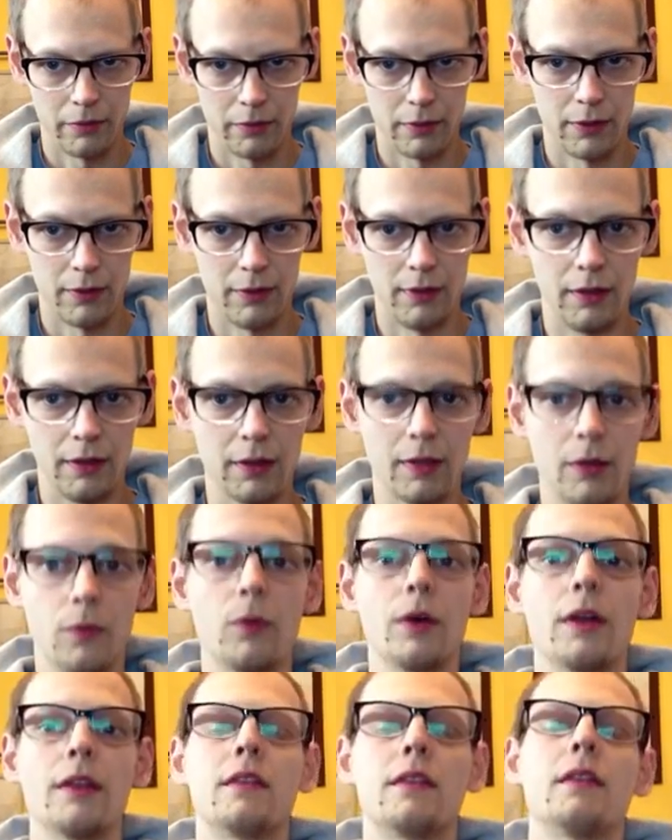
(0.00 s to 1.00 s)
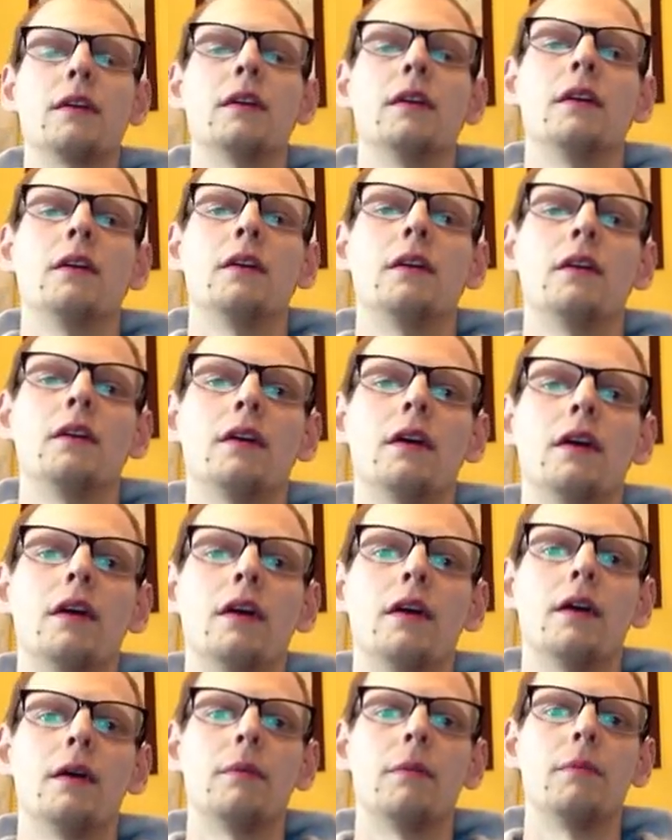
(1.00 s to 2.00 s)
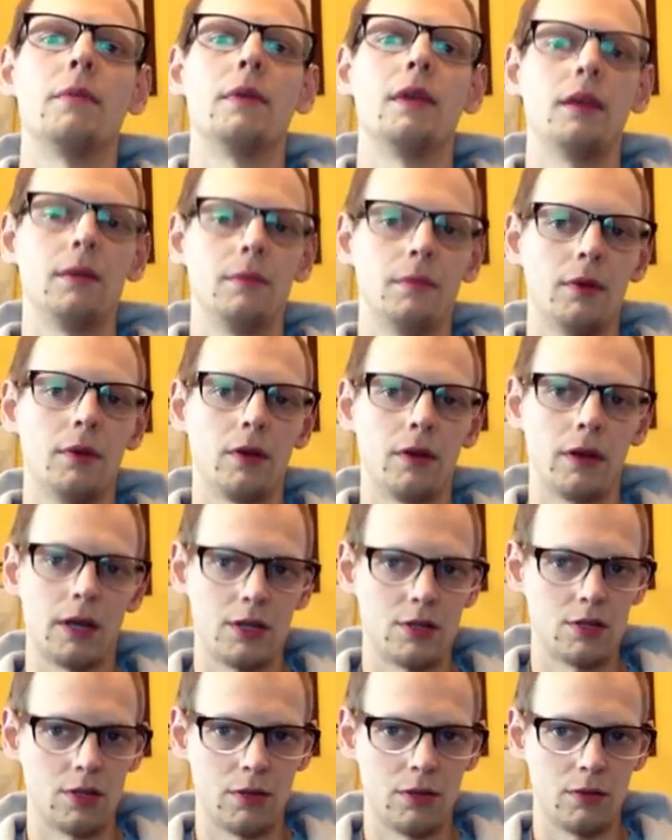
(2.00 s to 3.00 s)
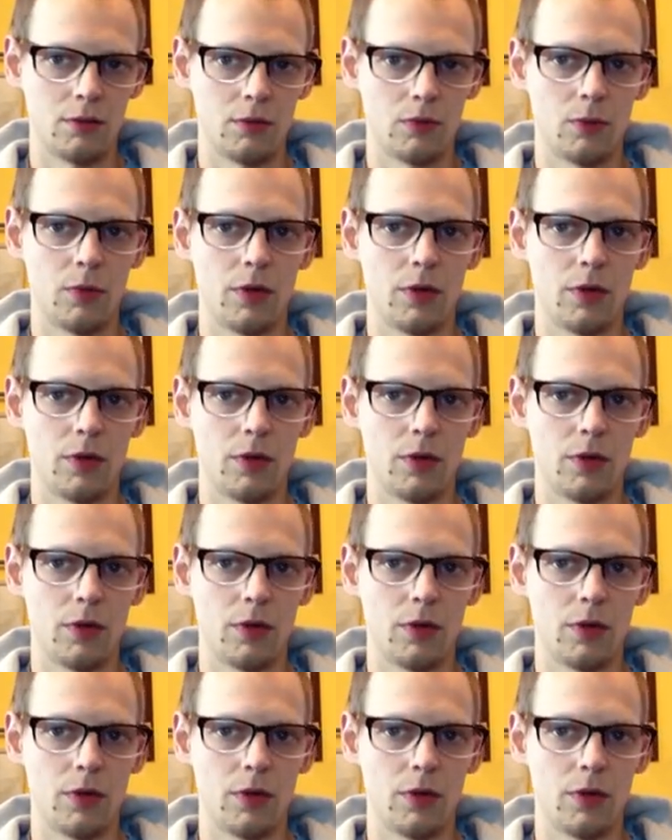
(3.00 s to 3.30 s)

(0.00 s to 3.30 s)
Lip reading: It's dealing with immigration,